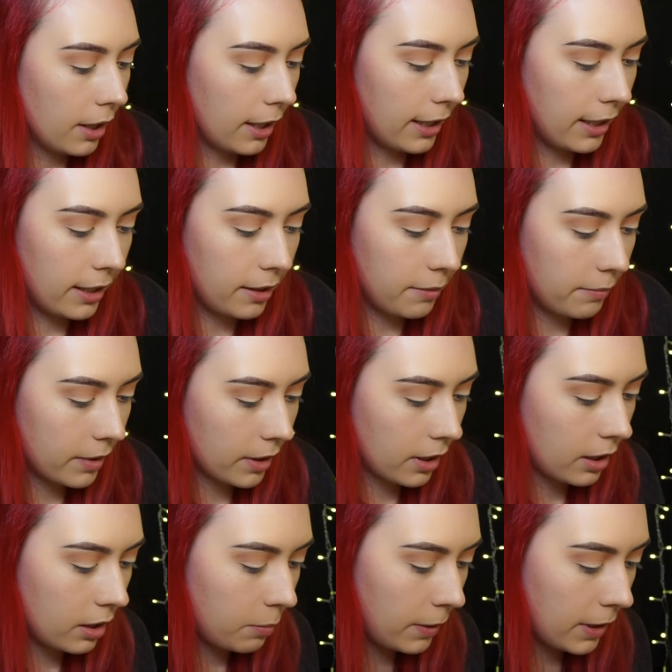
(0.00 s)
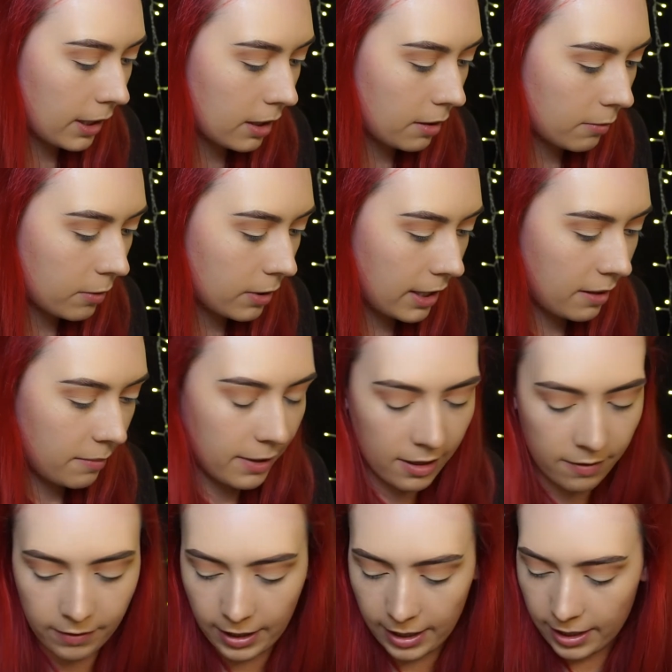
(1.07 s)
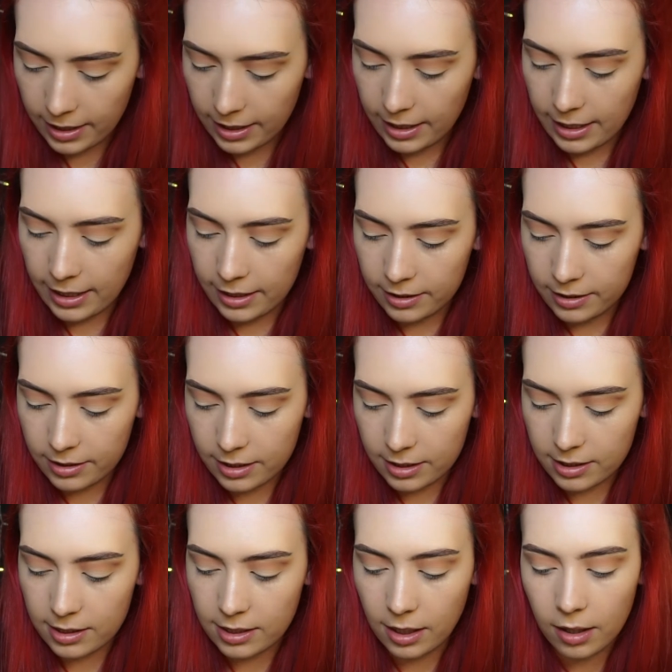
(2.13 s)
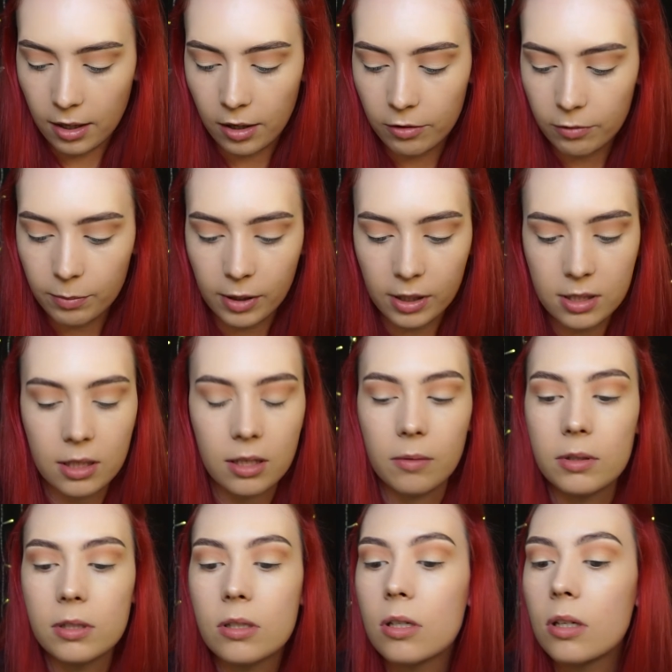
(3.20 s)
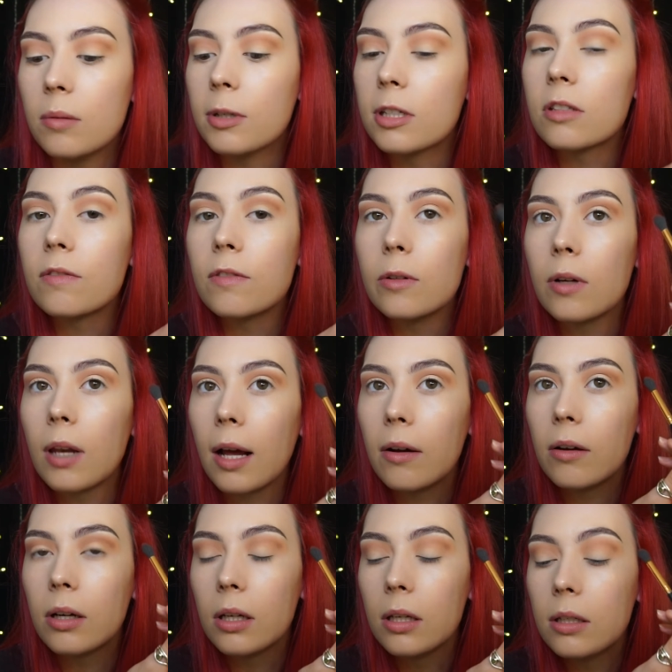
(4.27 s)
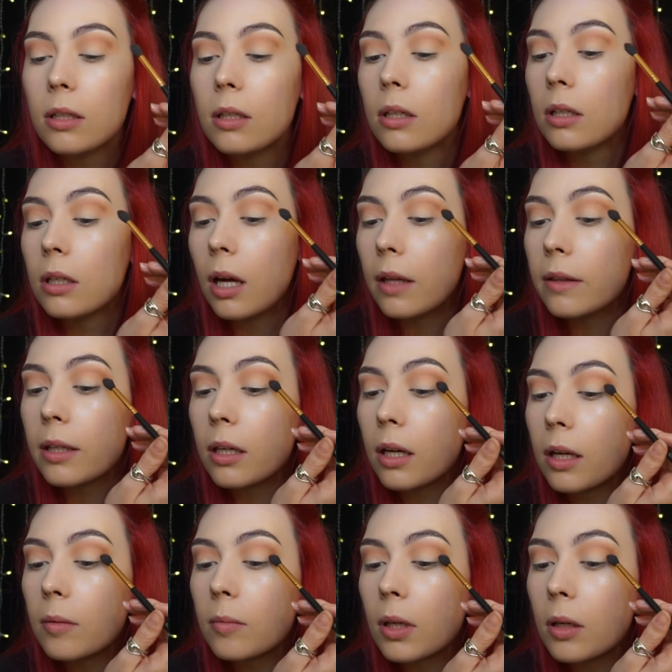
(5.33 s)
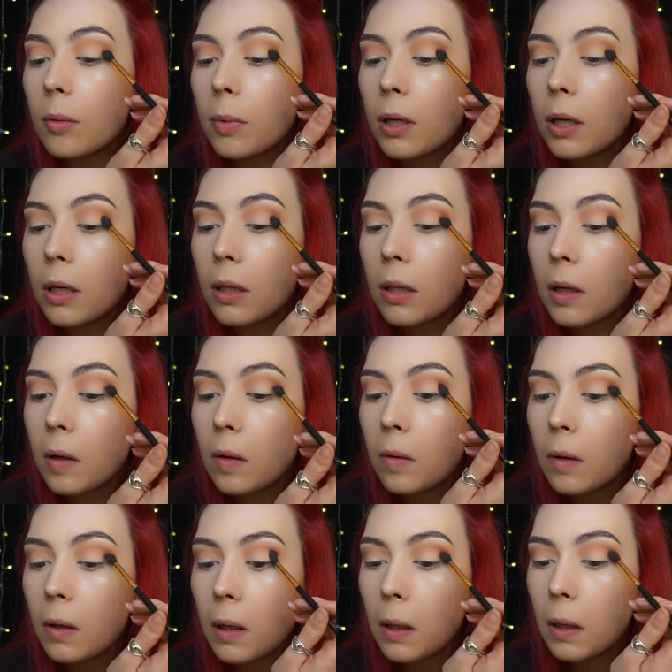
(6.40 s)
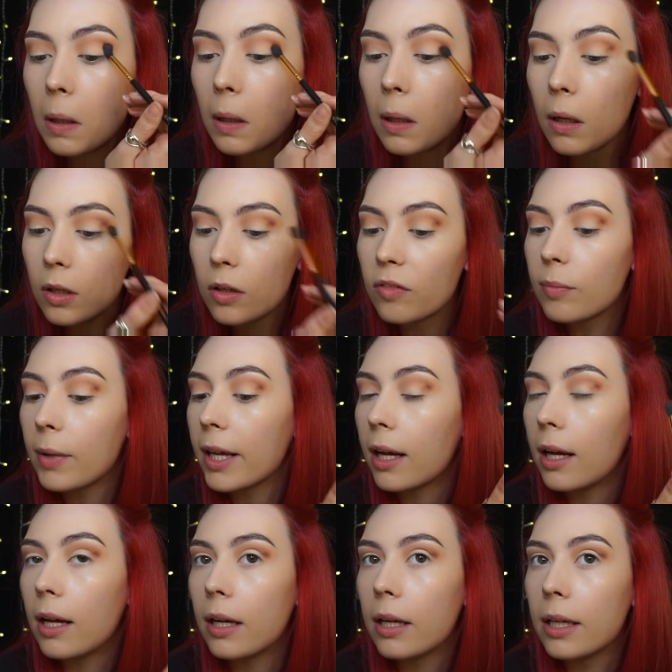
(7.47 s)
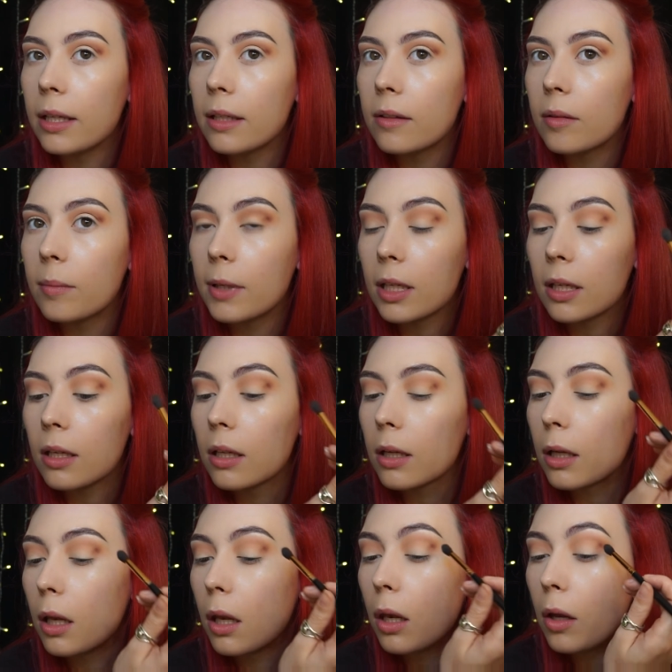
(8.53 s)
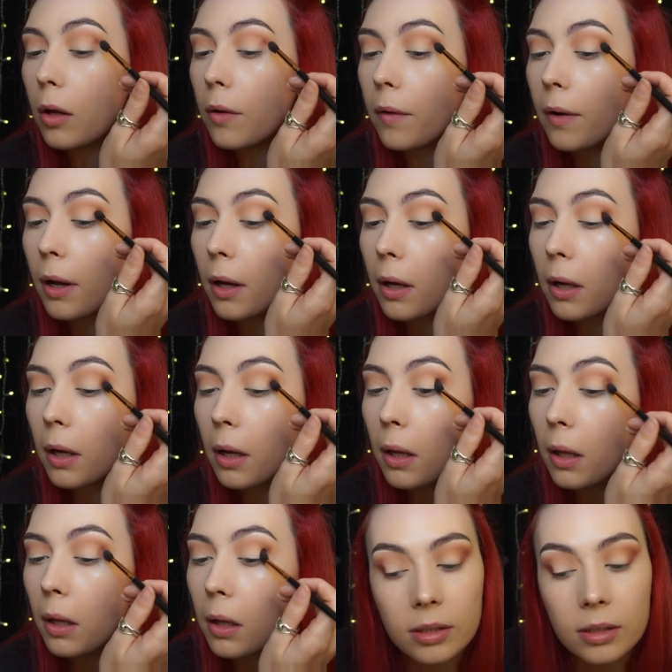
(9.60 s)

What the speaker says: I'm going to pick up quite a bit of that and dust it off because I don't want too much fallout. And then I'm going to put it in the corner of my eye to make it look a lot darker.